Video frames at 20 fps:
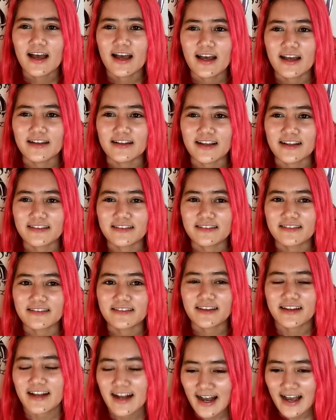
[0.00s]
And like
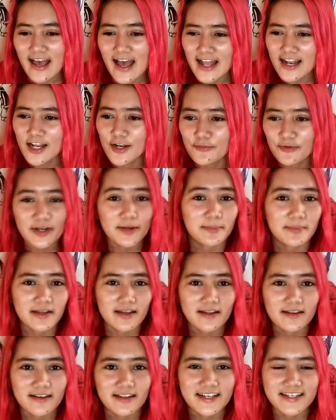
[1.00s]
the guy, Alan Rickman,